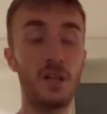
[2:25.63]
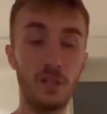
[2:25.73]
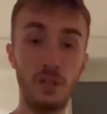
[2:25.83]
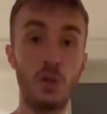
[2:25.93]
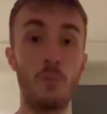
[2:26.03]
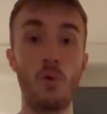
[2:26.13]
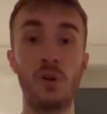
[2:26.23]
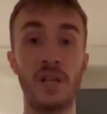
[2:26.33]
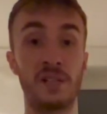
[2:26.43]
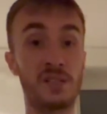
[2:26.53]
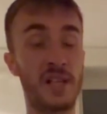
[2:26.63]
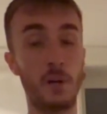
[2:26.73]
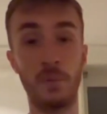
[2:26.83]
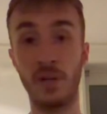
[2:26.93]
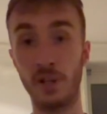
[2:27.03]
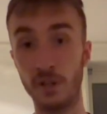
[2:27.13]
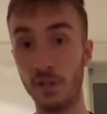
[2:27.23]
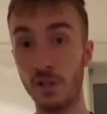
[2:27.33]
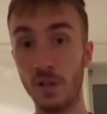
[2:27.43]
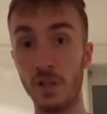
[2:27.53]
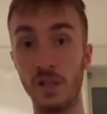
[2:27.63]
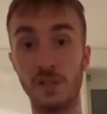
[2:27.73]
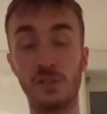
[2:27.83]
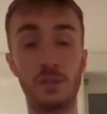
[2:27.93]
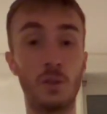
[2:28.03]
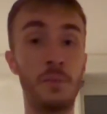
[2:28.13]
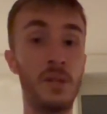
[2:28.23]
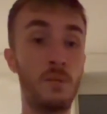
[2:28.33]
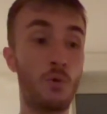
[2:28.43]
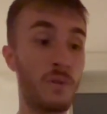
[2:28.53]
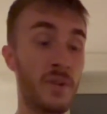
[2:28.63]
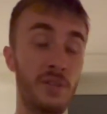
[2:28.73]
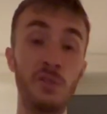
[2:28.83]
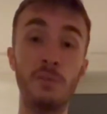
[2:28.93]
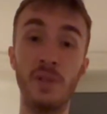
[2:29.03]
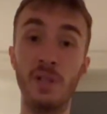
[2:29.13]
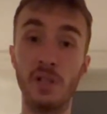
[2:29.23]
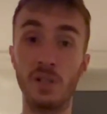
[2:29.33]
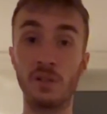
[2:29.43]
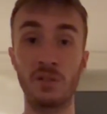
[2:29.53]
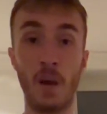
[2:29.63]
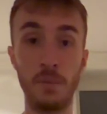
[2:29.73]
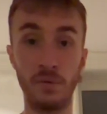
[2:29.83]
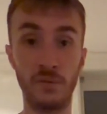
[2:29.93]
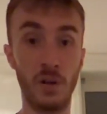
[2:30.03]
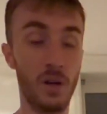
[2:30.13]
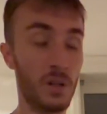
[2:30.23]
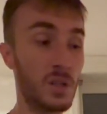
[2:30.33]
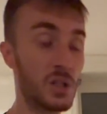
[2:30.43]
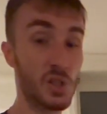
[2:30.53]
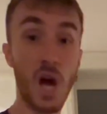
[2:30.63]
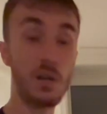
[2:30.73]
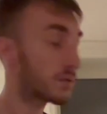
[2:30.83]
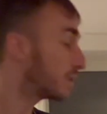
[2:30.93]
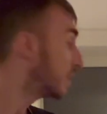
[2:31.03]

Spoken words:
more or less, it's not a beginner. It's going to be more of an intermediate type of shot.